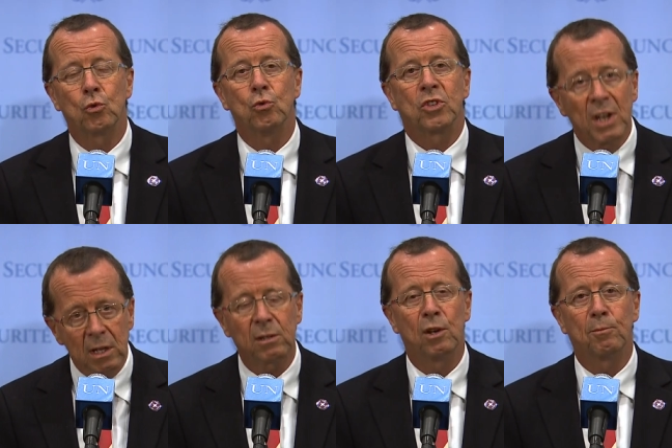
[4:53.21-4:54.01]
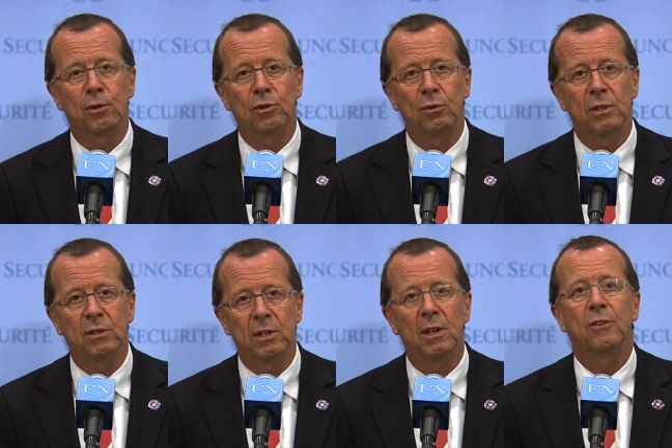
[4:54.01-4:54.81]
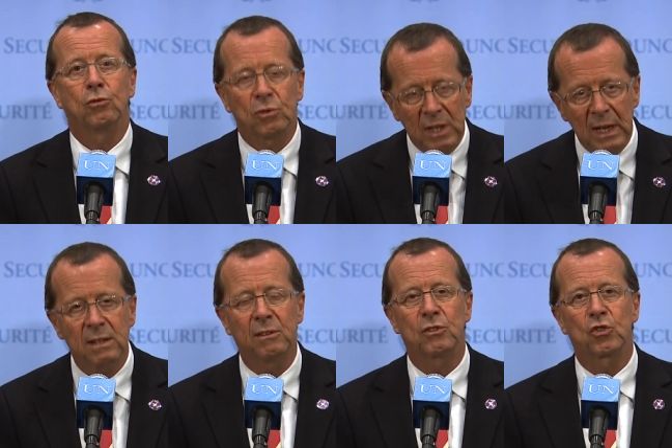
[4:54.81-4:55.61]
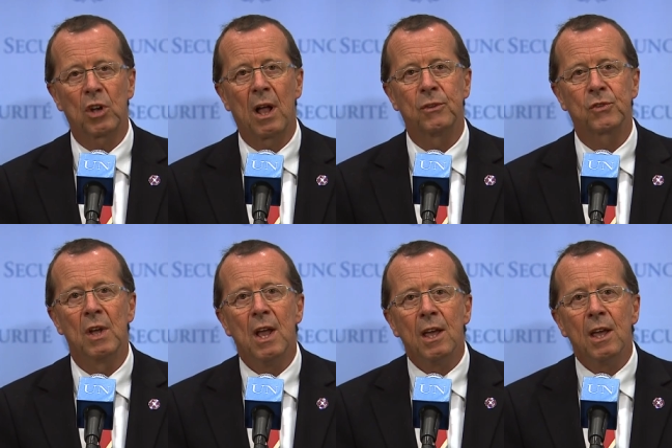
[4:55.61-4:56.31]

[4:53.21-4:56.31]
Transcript: to take the opportunity and to take this chance